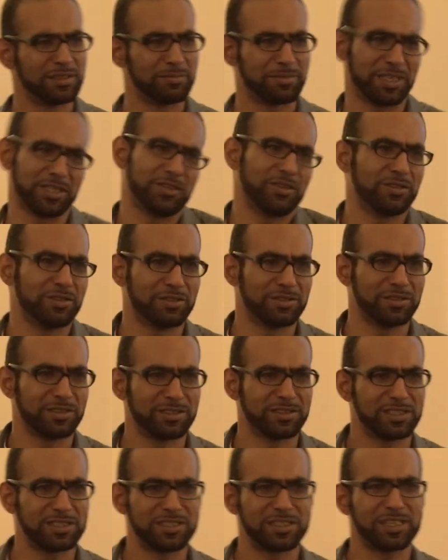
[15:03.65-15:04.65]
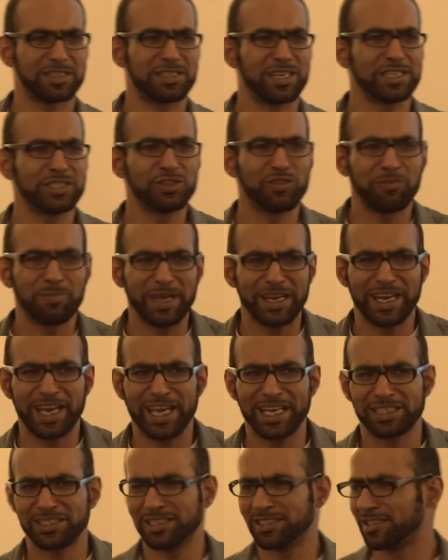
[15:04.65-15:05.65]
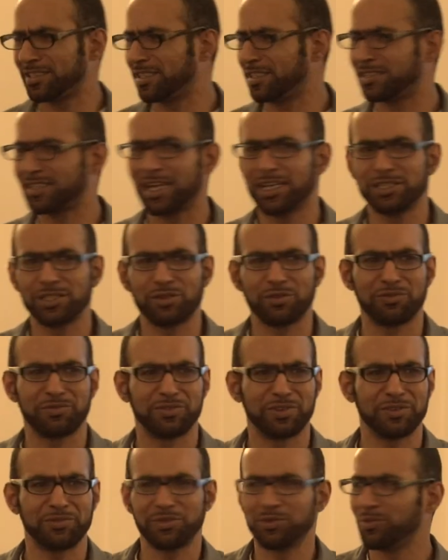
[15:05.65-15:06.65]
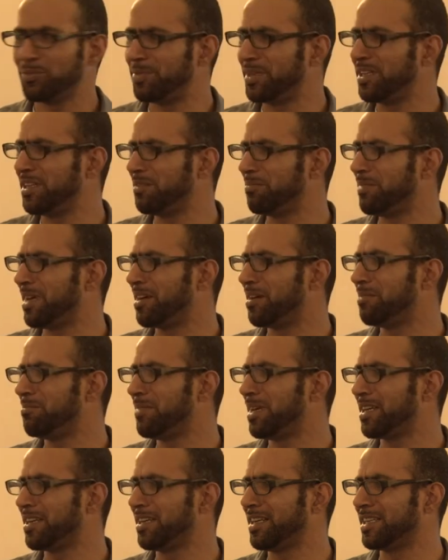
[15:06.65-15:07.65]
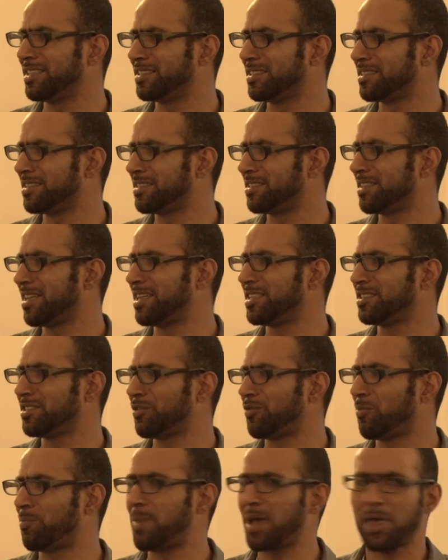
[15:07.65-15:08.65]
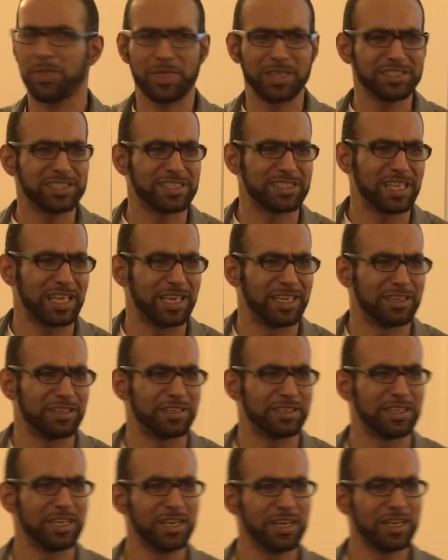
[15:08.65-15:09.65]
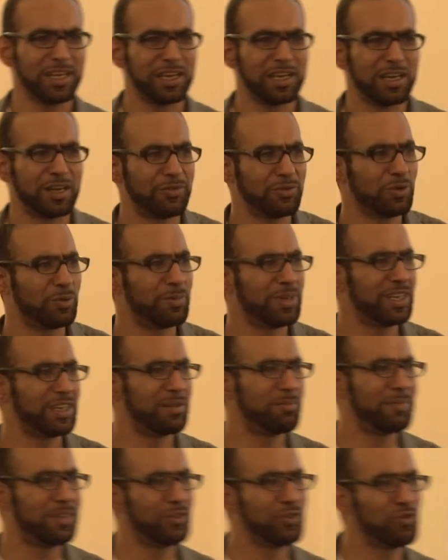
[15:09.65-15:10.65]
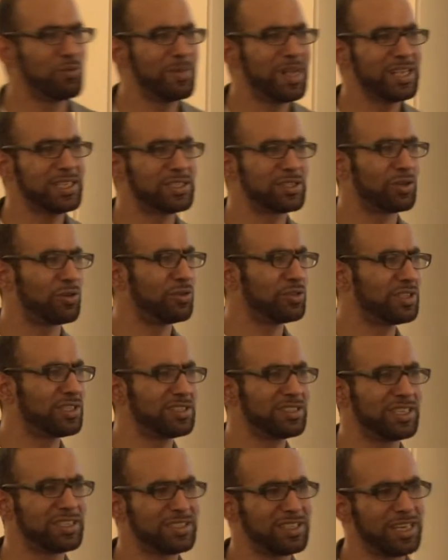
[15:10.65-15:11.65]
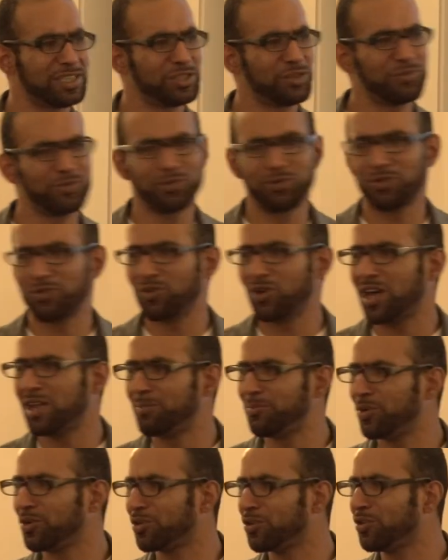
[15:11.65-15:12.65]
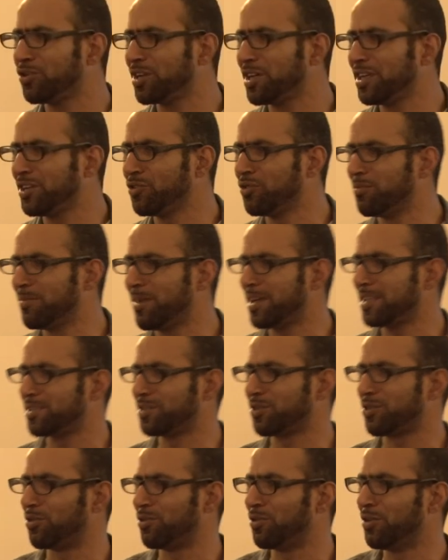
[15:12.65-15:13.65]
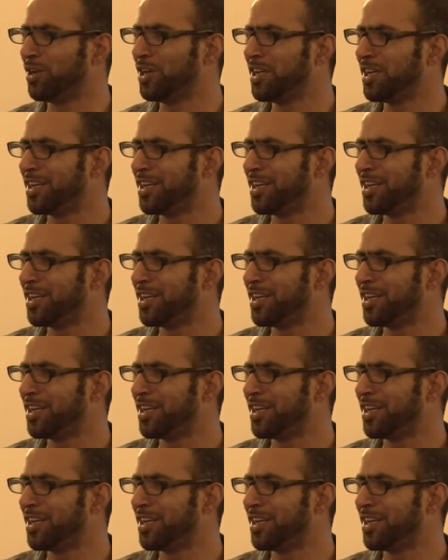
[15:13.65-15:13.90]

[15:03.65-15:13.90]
But you know, it is the size of Manhattan. It's the size of, if you've been in, Ma in Maryland, it's the size of Bethesda. If you've been in New Mexico, it is the size of uh, Albuquerque, New Mexico.